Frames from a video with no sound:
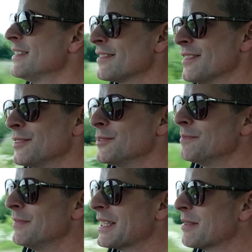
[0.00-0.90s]
So
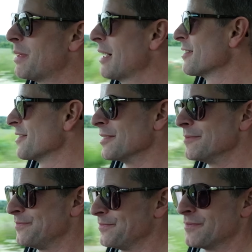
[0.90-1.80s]
in comparison,
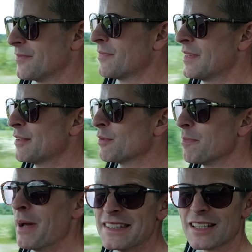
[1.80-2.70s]
this was a
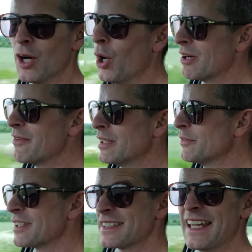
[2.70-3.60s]
better car, even if it
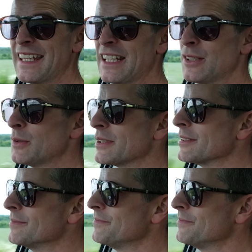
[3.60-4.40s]
was a decade older.